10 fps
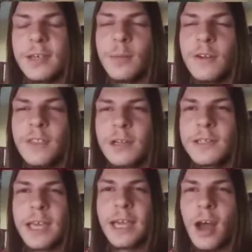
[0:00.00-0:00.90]
but if there's
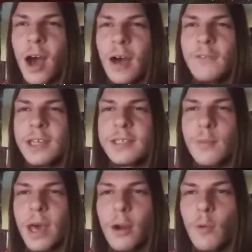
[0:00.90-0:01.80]
like an obvious
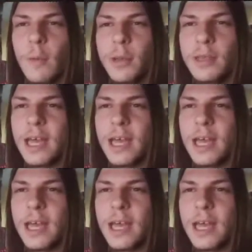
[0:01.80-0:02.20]
meta weapon